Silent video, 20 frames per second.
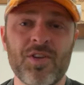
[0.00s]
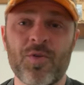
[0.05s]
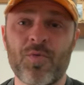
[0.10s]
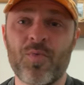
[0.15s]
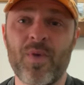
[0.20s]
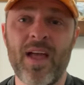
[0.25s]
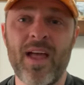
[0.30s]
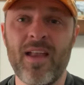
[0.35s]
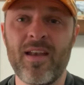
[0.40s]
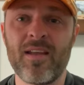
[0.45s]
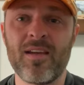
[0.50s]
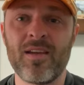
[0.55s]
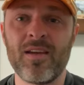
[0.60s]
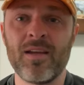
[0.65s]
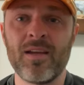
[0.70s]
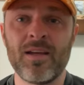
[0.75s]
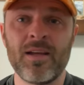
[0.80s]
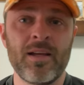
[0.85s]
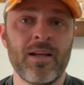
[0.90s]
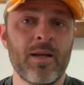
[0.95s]
a red
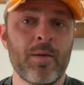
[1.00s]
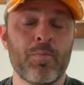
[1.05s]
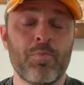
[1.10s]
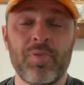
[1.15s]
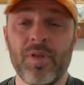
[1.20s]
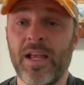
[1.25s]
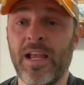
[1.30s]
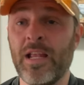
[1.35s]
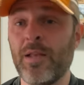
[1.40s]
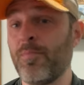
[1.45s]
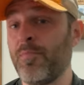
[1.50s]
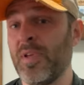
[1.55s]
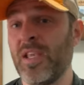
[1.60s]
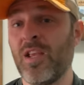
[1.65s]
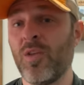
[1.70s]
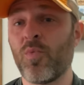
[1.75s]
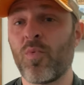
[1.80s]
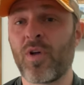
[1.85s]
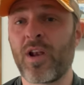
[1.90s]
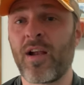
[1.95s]
blade,
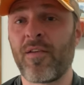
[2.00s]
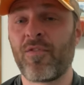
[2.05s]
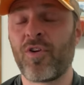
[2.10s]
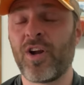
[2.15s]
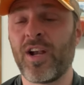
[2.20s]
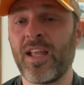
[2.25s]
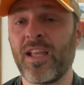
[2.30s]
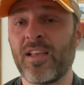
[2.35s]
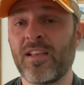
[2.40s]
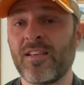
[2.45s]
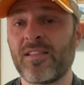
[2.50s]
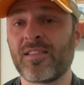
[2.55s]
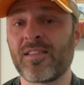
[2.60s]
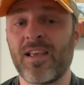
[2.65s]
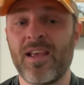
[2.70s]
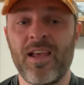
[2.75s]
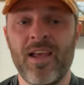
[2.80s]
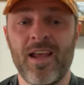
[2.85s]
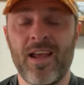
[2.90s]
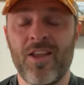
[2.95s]
bead, whatever it is,
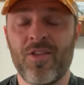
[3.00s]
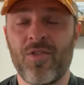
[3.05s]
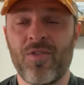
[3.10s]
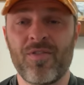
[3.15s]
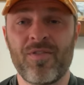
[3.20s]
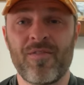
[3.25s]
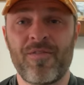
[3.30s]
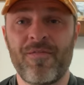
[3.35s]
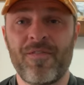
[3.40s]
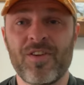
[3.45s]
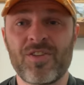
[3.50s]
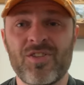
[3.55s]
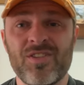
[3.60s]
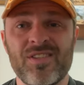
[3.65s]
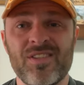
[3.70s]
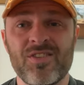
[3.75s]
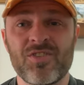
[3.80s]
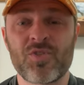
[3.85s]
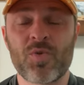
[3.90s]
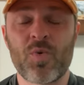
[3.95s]
and the fish is
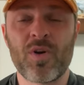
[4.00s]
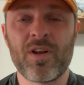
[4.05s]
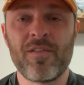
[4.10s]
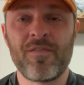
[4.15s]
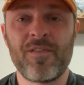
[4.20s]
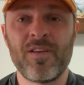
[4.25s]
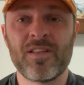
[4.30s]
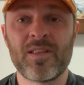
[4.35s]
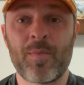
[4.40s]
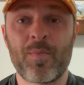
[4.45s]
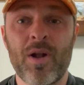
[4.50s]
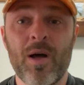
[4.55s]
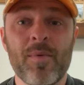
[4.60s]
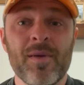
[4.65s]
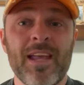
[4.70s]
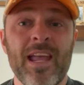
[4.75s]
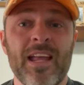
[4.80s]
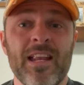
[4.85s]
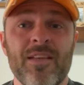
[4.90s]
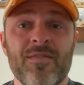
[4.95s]
in 20 feet, they probably
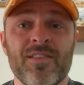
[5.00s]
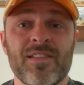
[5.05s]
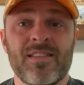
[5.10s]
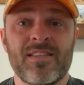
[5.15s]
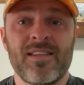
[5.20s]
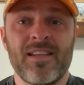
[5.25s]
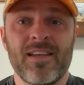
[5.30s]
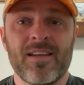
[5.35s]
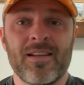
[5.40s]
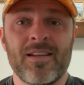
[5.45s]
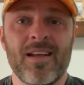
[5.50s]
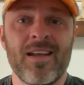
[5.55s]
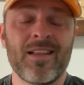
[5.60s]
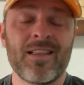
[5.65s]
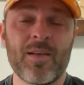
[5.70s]
can't even see it.